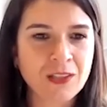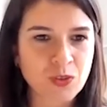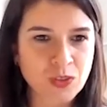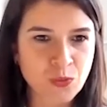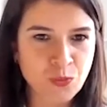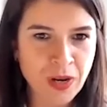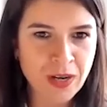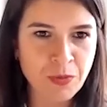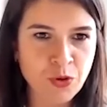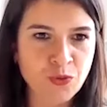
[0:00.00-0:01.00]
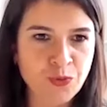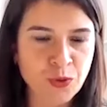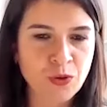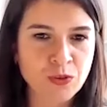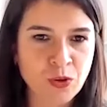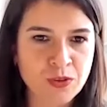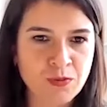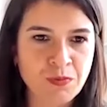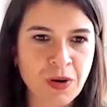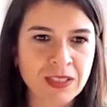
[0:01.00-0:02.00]
So it's a very beautiful old
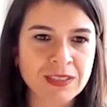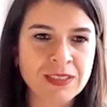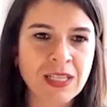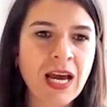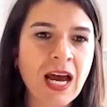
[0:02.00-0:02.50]
Ottoman palace.